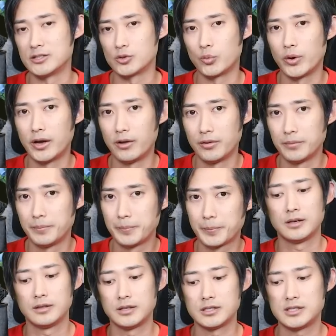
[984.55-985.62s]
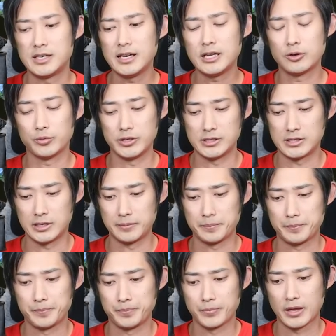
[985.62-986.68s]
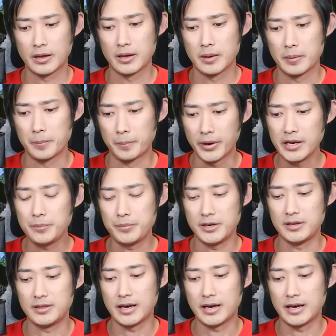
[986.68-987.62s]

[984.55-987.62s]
as well. The second reason might be